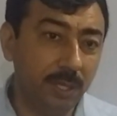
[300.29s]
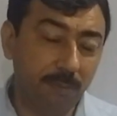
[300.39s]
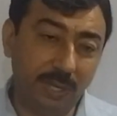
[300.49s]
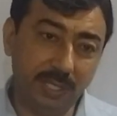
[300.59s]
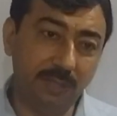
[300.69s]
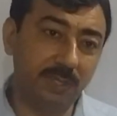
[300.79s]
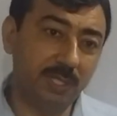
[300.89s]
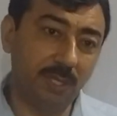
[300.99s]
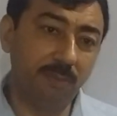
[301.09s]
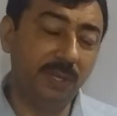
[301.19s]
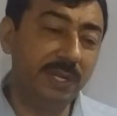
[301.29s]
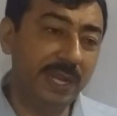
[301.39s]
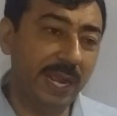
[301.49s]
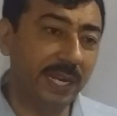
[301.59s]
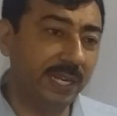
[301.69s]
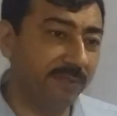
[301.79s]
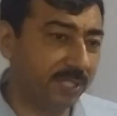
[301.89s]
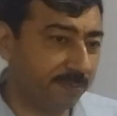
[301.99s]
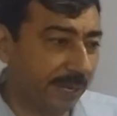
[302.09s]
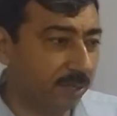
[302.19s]
but there was some negative
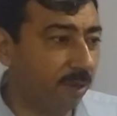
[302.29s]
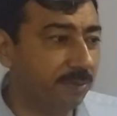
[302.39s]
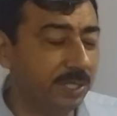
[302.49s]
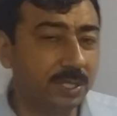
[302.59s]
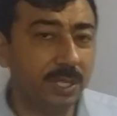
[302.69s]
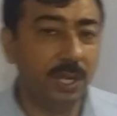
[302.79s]
aspect of this